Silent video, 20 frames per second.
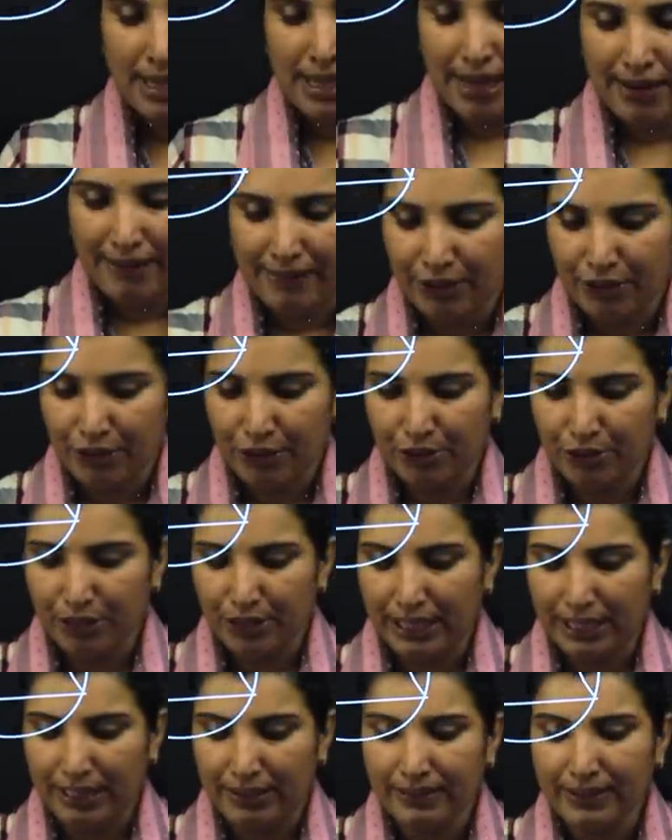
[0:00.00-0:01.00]
is
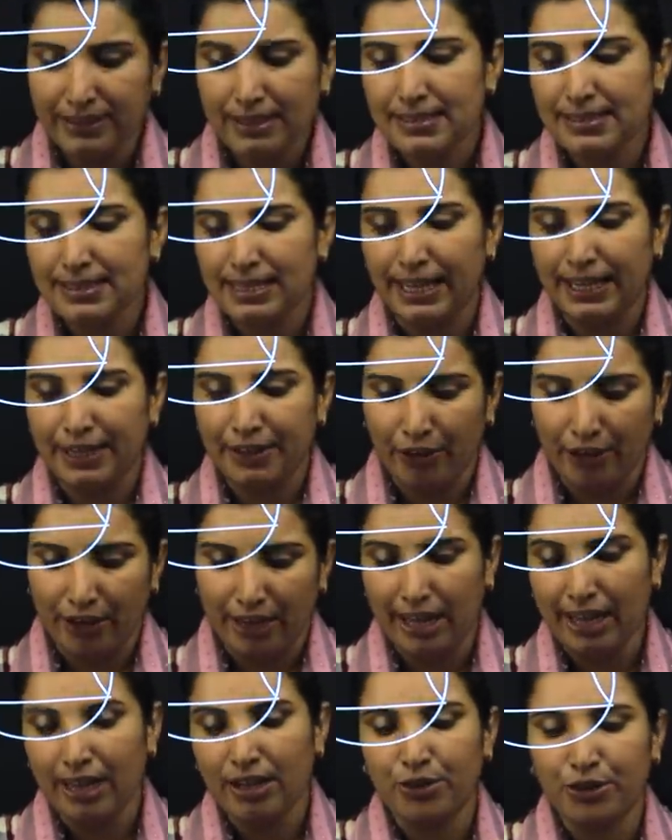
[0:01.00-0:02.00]
a
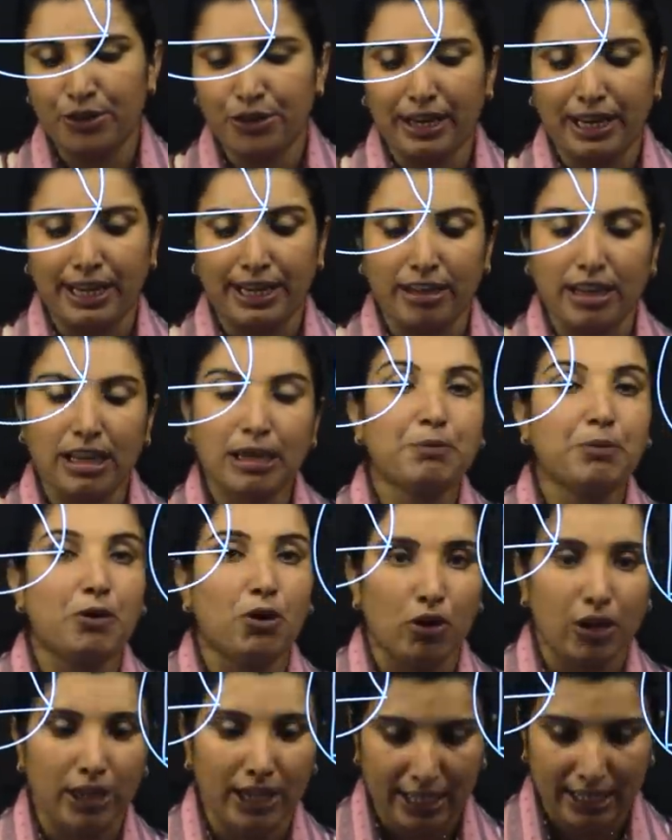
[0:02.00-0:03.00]
regular
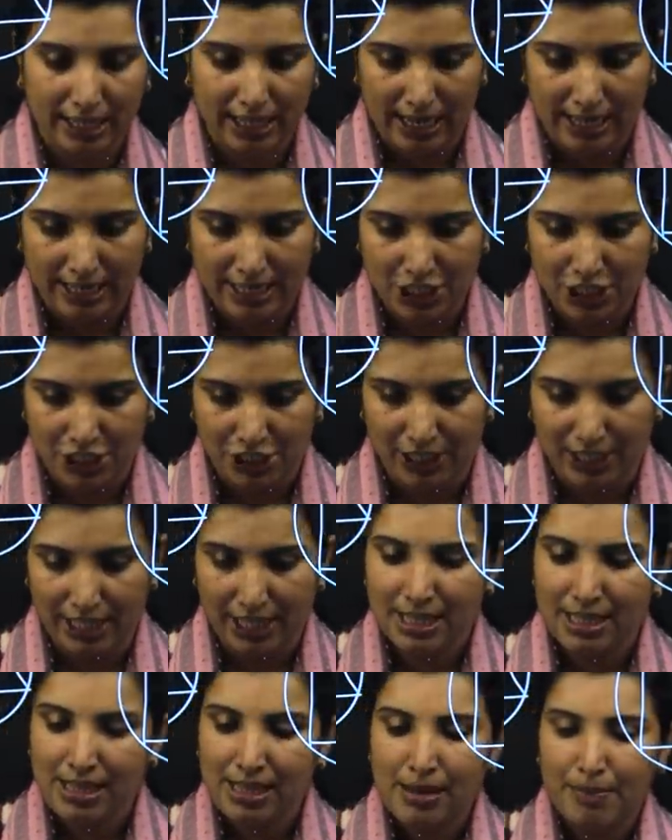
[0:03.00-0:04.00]
polygon of 20
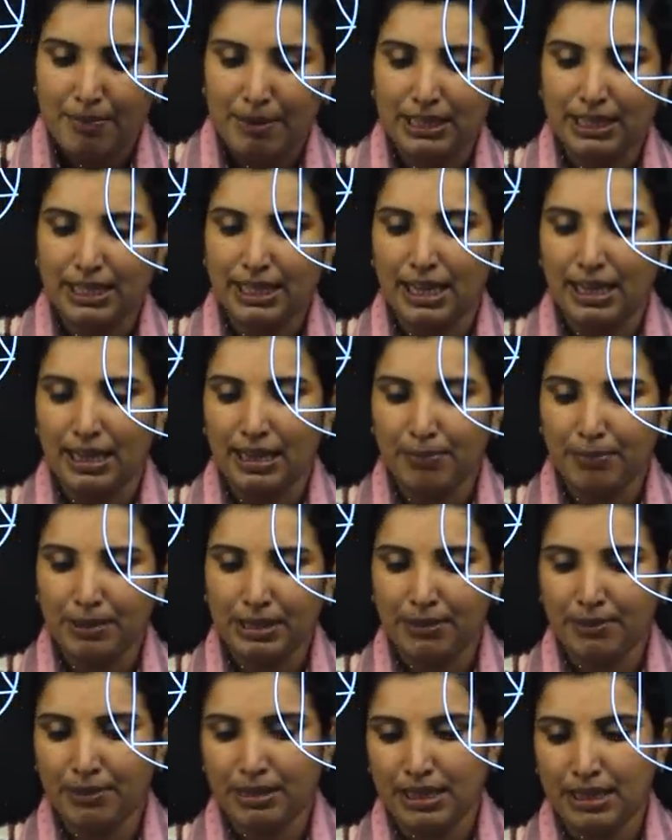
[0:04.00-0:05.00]
sides. But we have
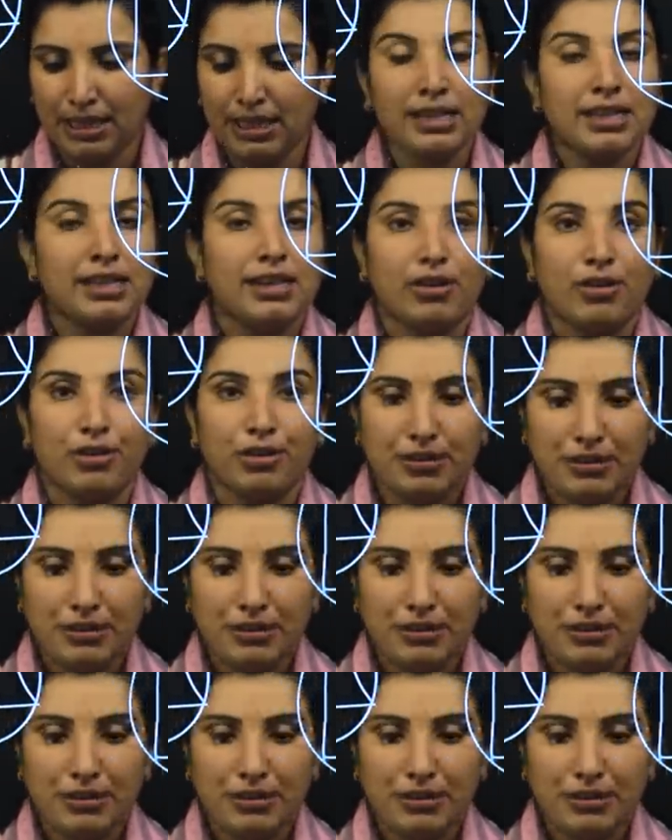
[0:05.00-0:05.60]
a